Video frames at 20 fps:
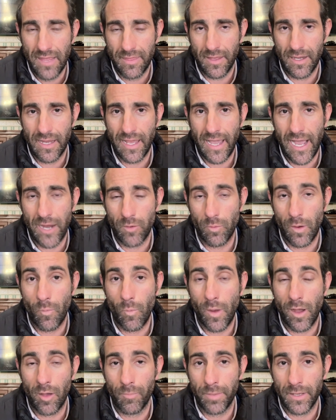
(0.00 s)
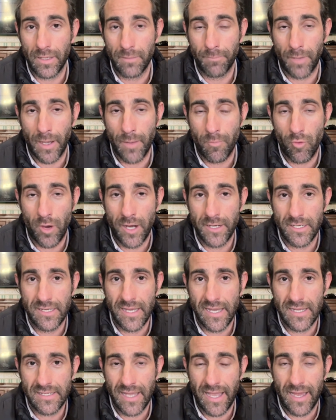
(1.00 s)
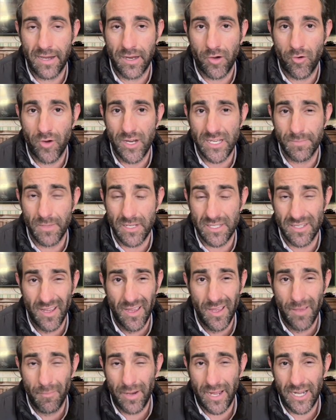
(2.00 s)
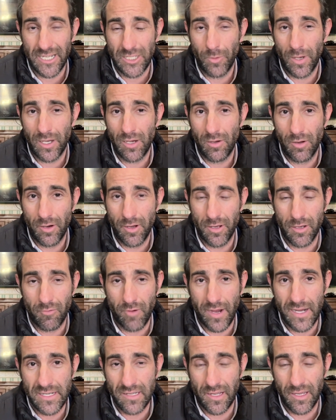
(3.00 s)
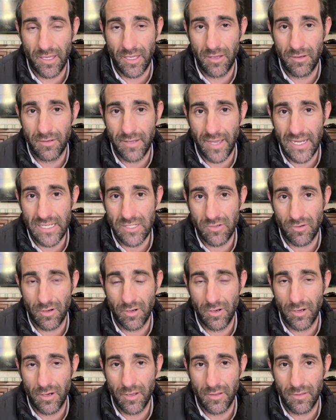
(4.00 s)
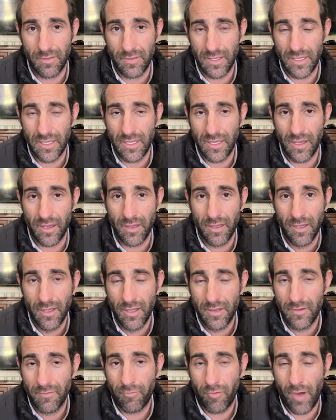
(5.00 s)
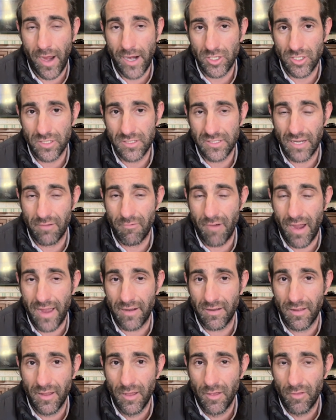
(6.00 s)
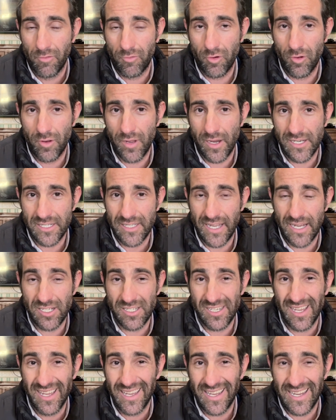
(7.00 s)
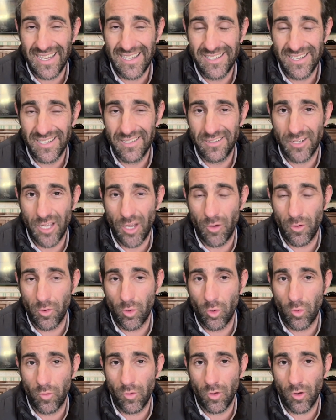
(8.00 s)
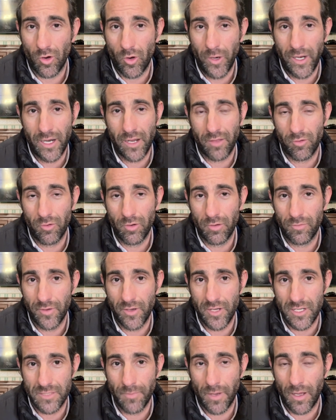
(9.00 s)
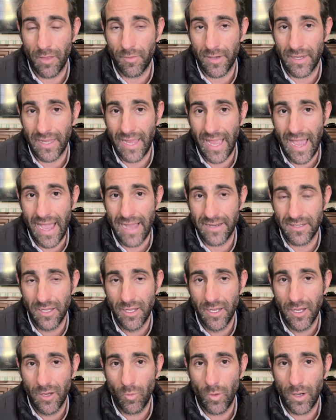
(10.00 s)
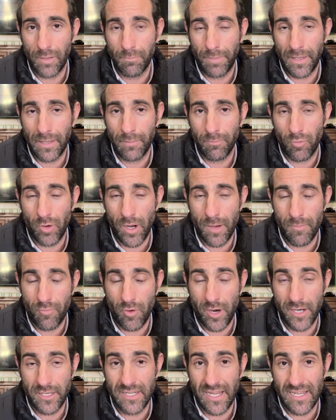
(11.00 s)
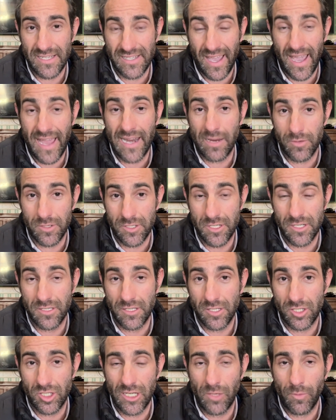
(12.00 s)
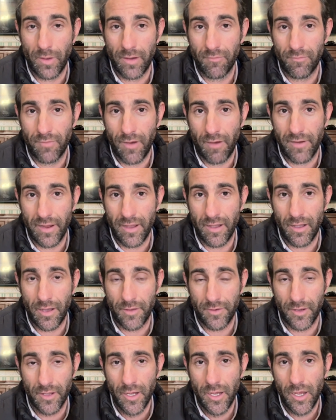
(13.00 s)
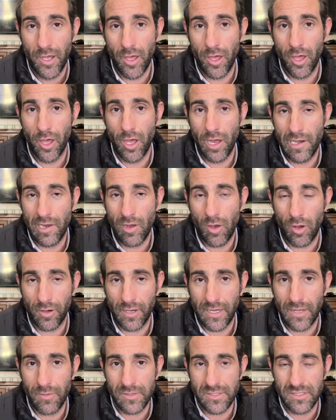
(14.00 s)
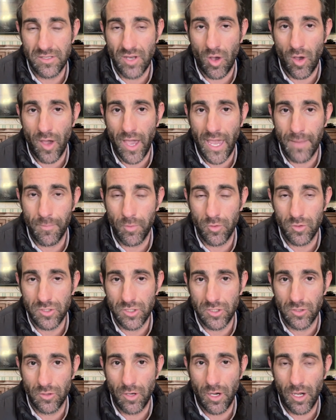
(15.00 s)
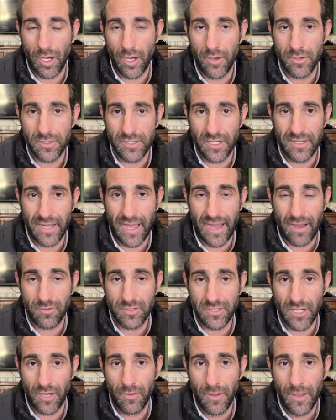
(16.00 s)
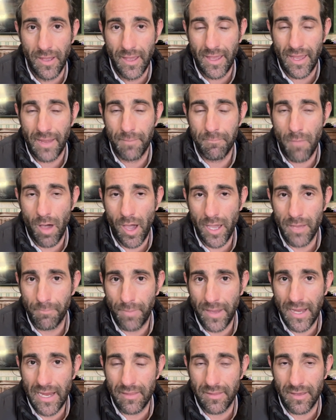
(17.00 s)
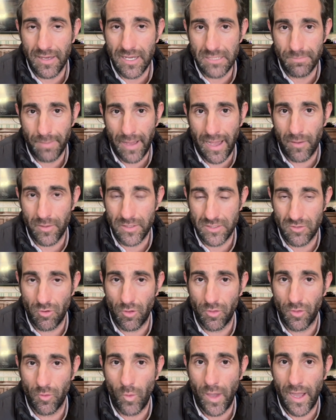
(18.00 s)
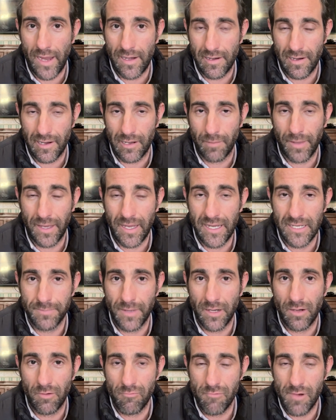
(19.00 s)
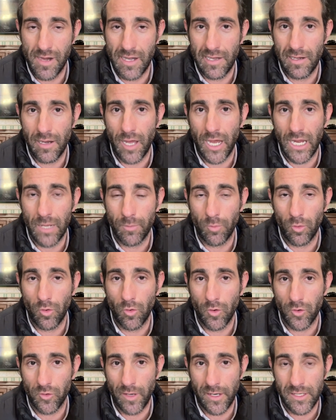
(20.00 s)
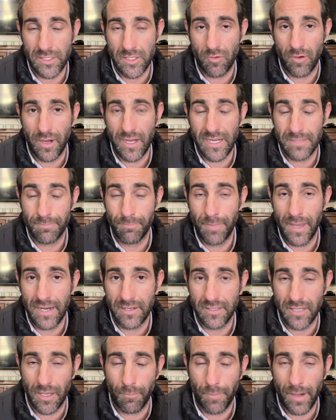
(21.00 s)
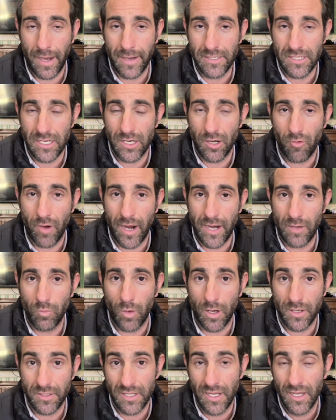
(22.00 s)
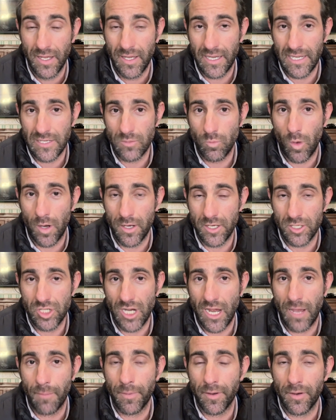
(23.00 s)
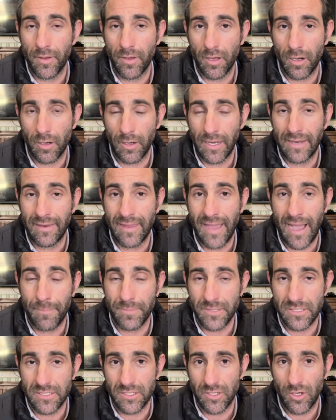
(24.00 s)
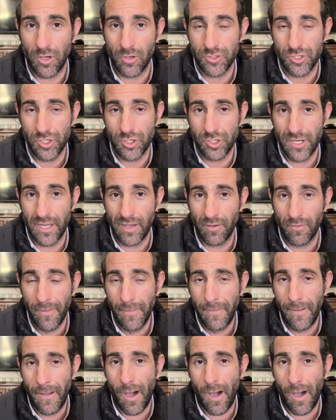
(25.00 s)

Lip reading: than he had when well beaten by Brighter Days Ahead at Christmas. But actually, when you look at the race IQ data and look at the fractions they ran through the early stages, he didn't go an awful lot quicker through the first mile than he had when beaten by Brighter Days Ahead. It was just that she went very hard early on and he was not able to close her down. So it might be that his powers are on the wane a little bit. He's been a really likeable horse throughout his career. He's picked up plenty of grade ones. He's won his champion hurdle in the absence of Constitution Hill.